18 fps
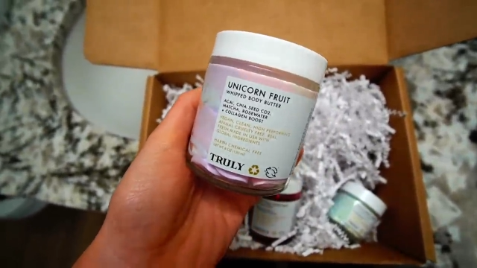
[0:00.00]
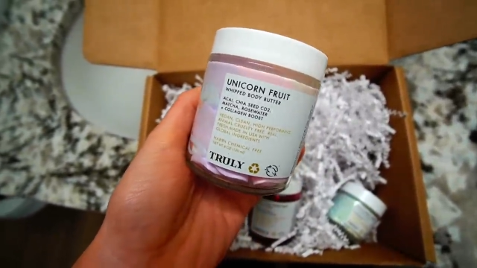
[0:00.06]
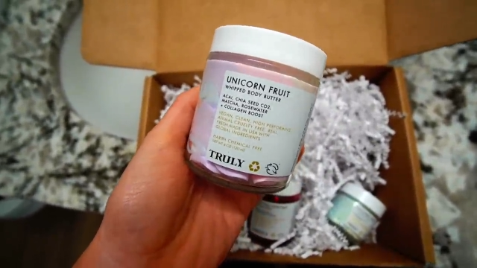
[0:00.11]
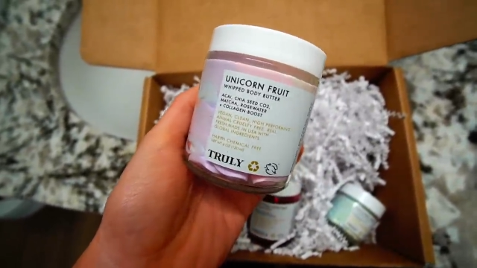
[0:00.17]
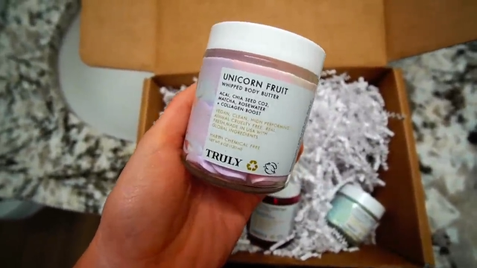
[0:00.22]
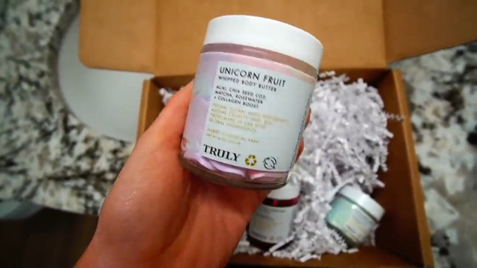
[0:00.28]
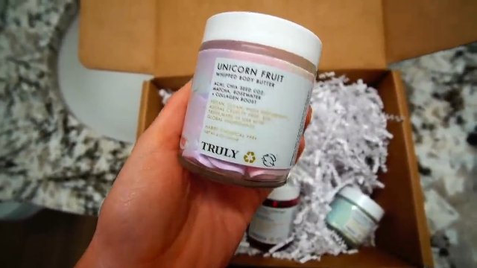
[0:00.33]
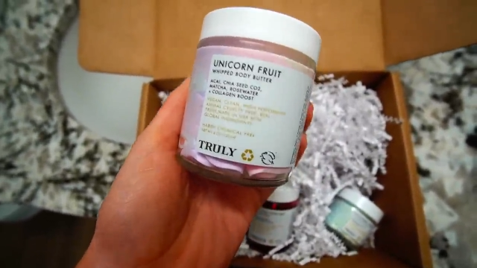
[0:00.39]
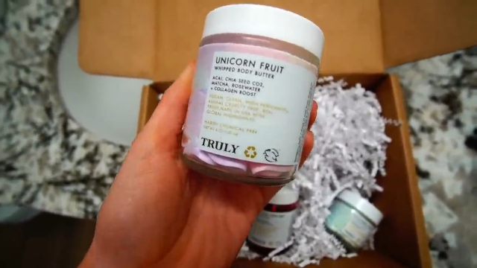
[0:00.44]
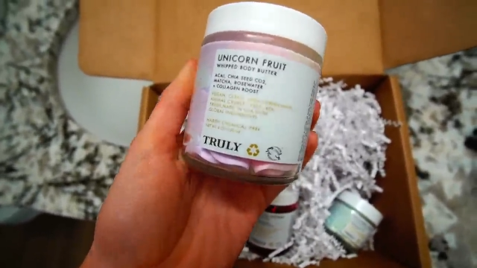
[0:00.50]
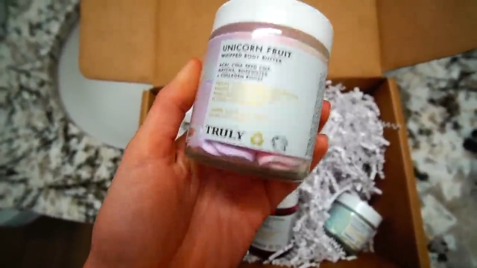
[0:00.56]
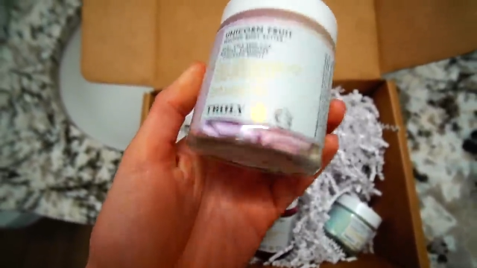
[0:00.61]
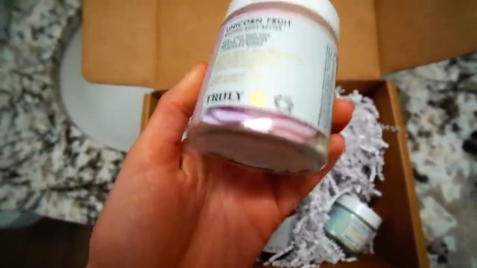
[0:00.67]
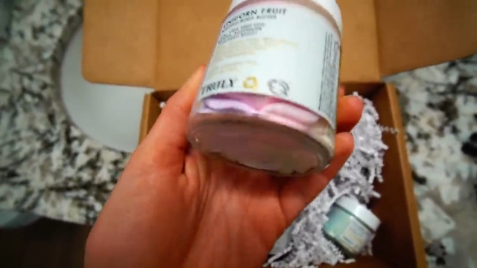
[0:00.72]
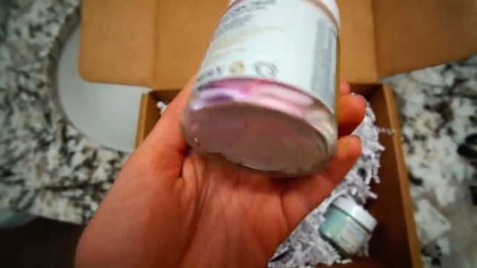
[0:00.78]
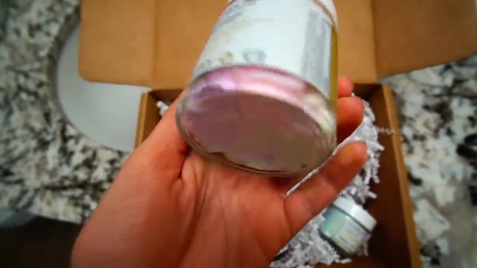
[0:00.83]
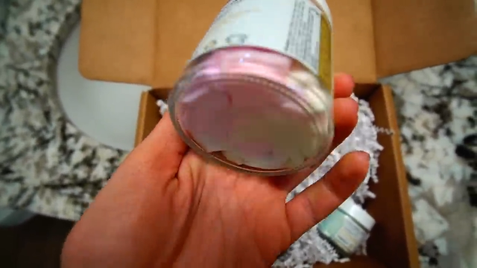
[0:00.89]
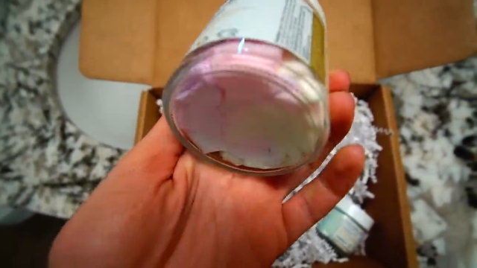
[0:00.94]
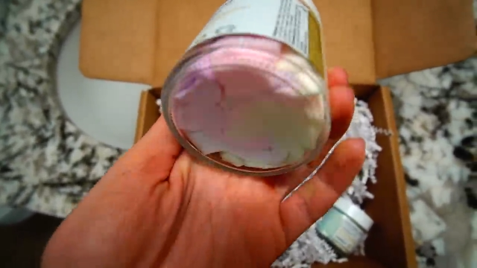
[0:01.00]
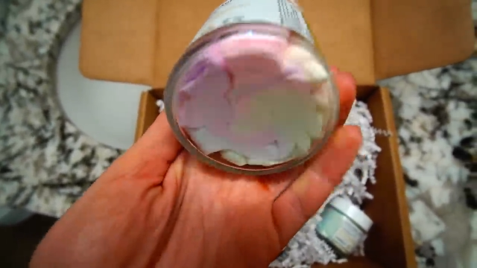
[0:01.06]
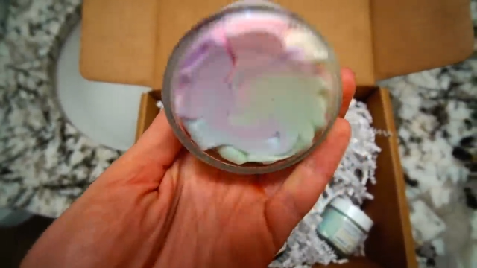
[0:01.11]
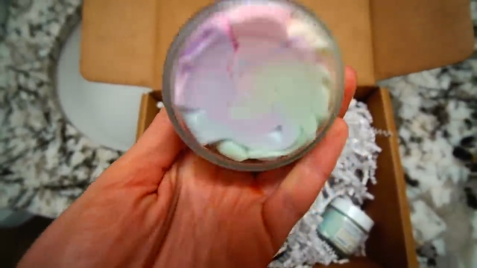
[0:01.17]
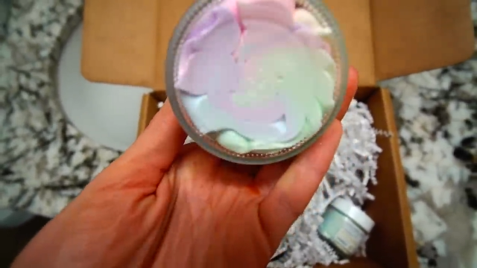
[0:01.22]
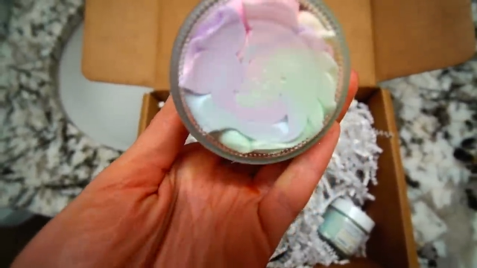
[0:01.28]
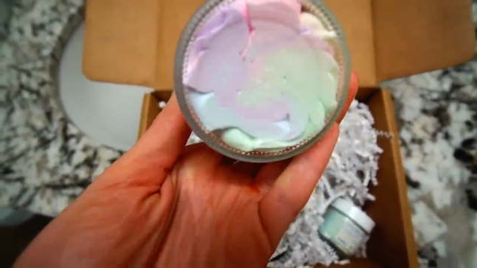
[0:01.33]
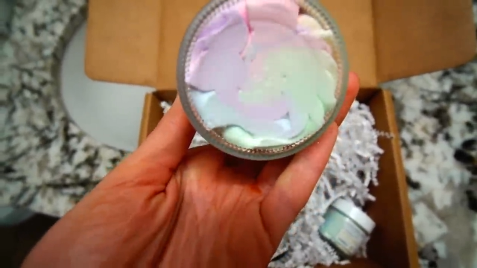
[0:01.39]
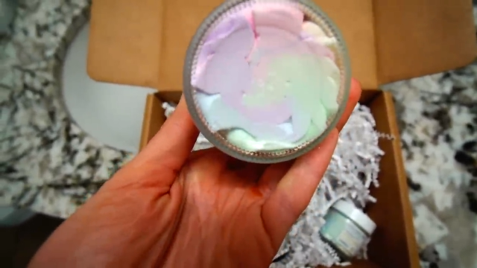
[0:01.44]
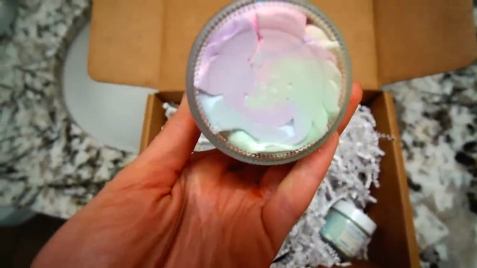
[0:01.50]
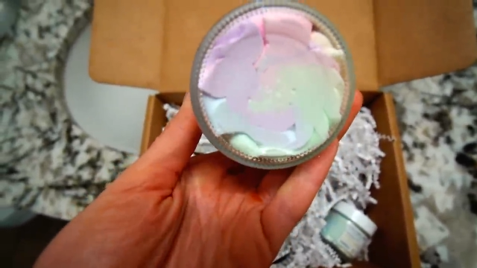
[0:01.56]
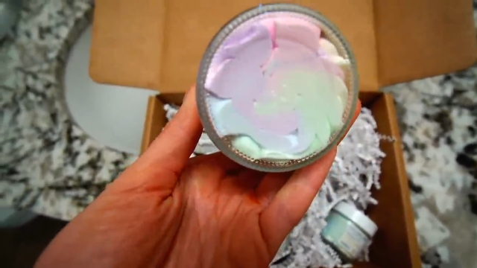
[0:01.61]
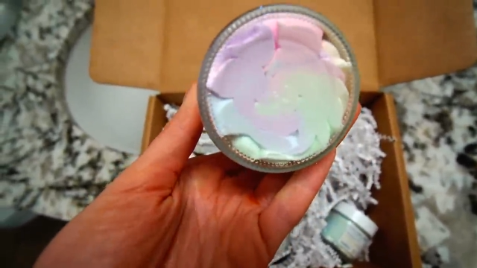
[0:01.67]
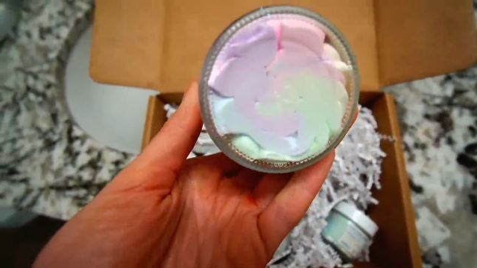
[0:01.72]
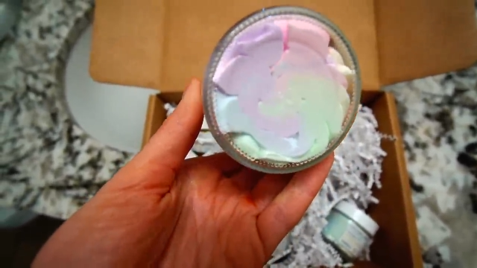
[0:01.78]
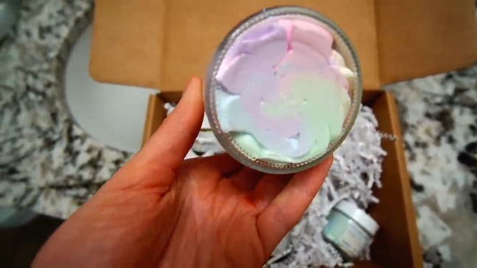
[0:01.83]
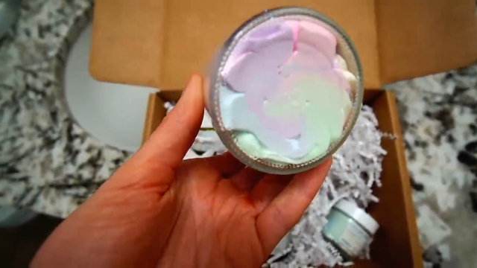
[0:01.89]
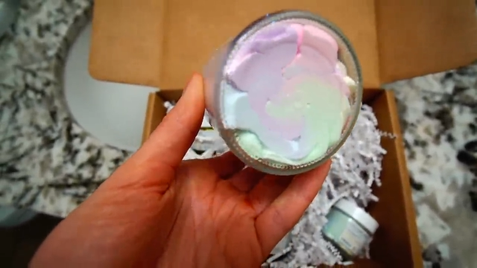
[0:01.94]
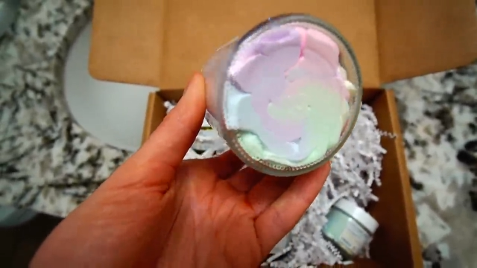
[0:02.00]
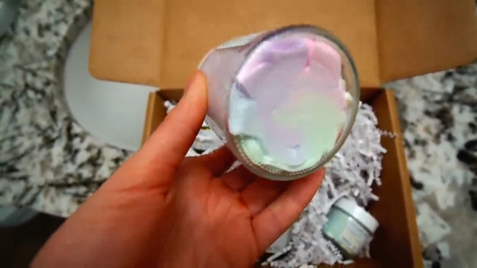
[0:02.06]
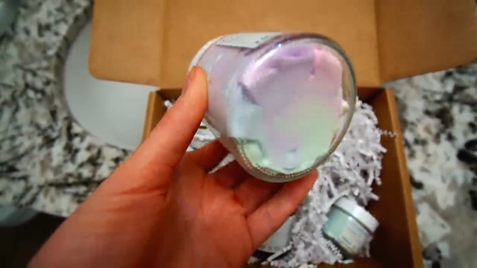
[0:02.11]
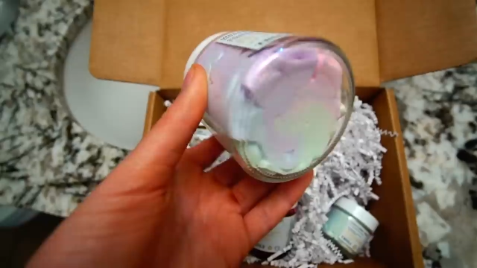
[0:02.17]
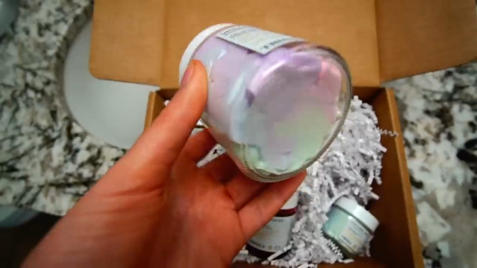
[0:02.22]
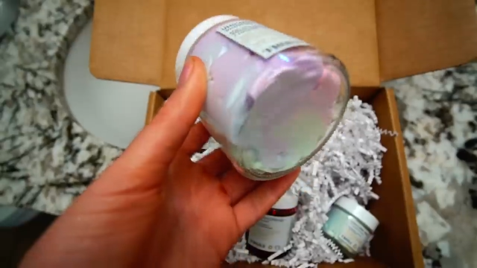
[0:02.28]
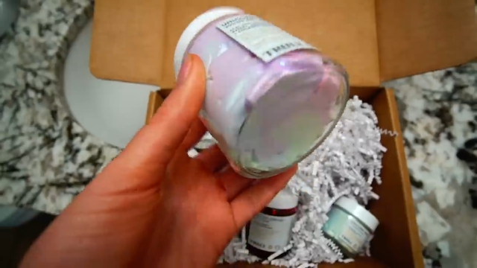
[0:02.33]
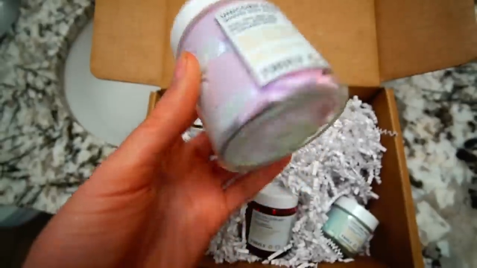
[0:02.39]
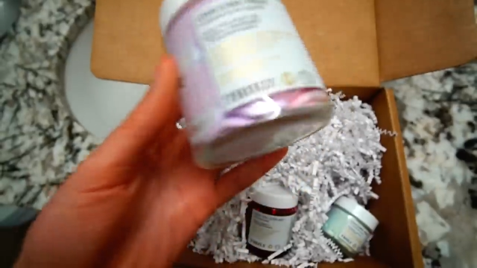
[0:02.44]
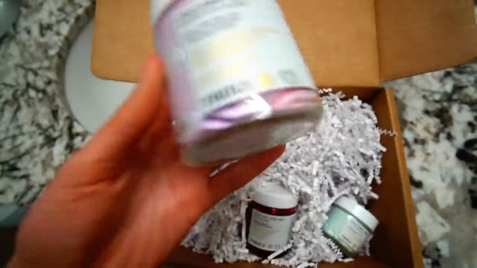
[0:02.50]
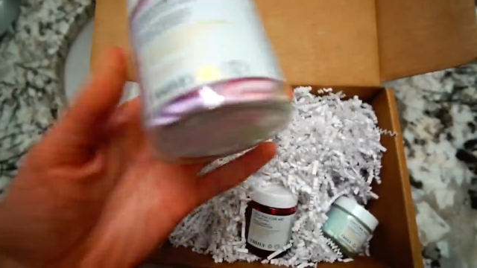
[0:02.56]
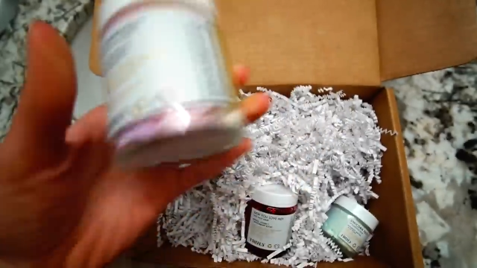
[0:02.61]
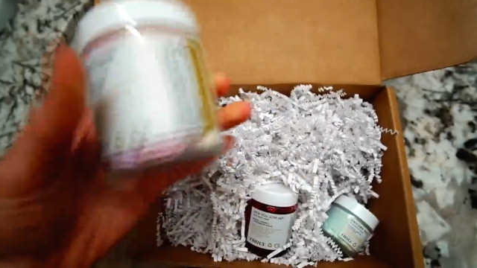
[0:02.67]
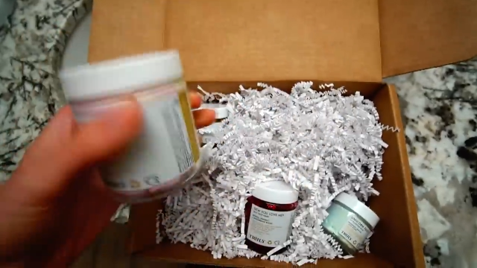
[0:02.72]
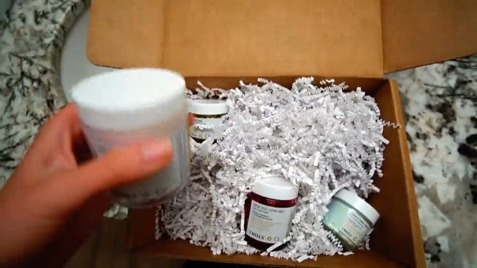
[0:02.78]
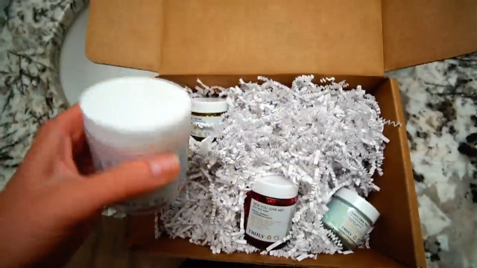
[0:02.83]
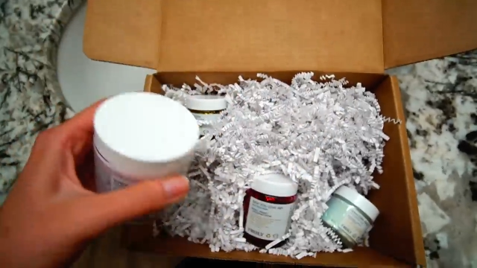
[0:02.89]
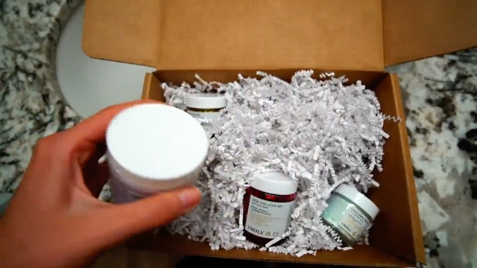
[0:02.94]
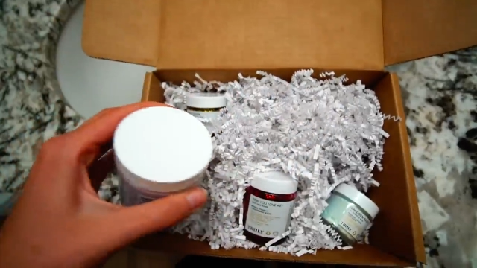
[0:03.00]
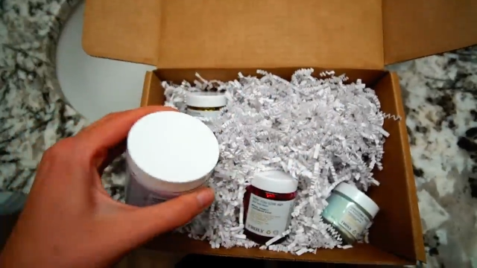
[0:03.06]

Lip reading: (no speaker visible)